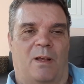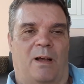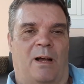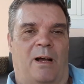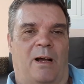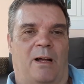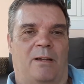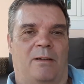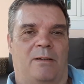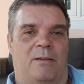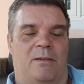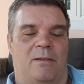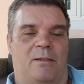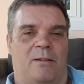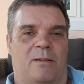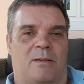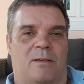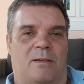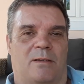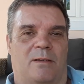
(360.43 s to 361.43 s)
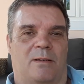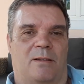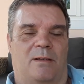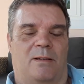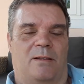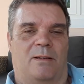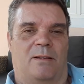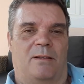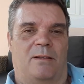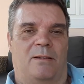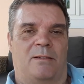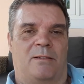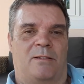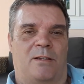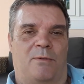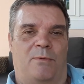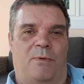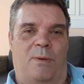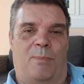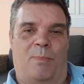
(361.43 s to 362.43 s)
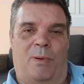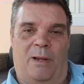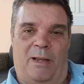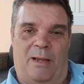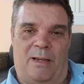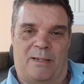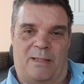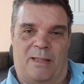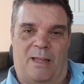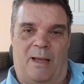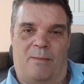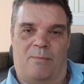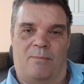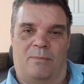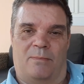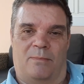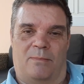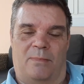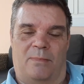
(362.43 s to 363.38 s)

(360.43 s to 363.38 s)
And to replace them,